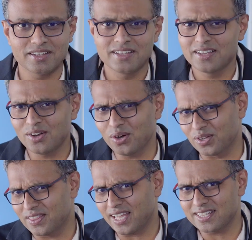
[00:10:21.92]

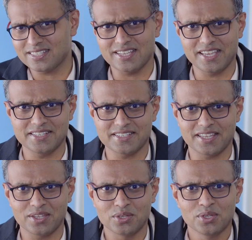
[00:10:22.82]
Oh, that's
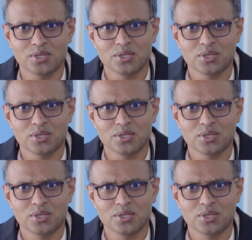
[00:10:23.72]
easy.